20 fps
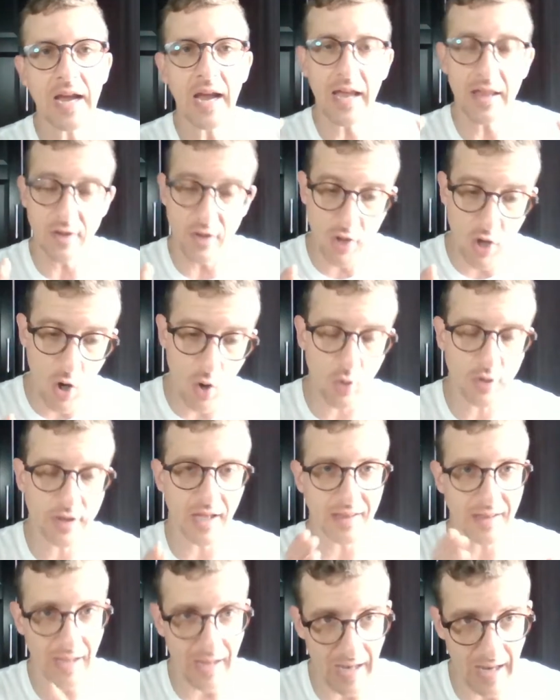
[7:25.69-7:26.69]
and you know
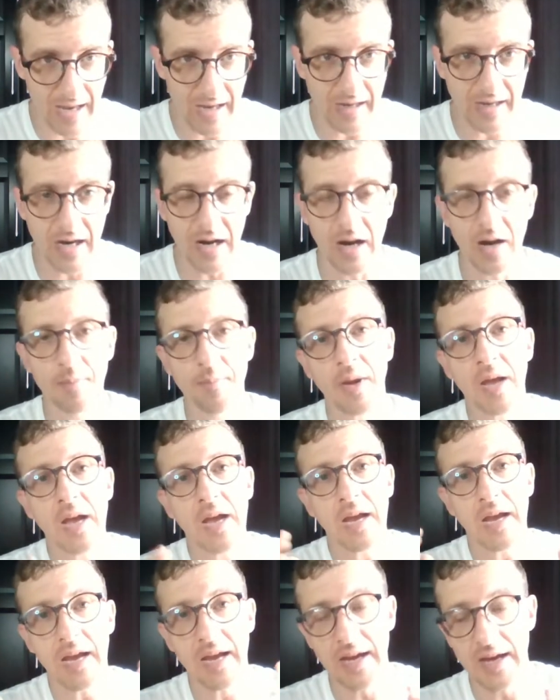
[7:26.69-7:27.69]
that the income
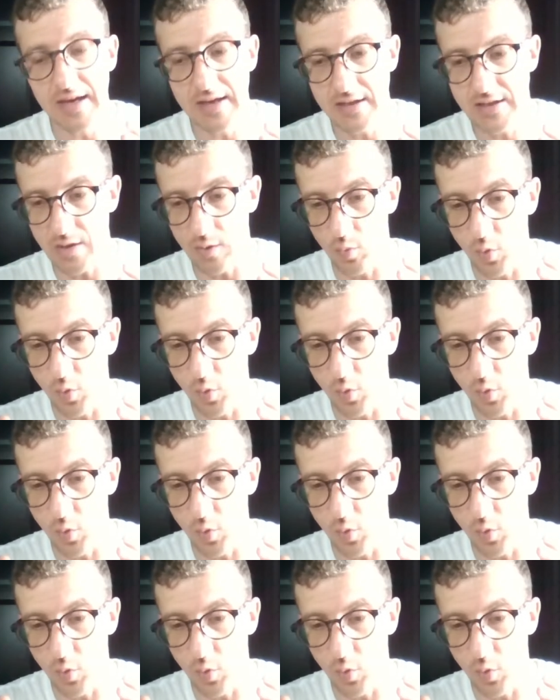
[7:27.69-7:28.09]
is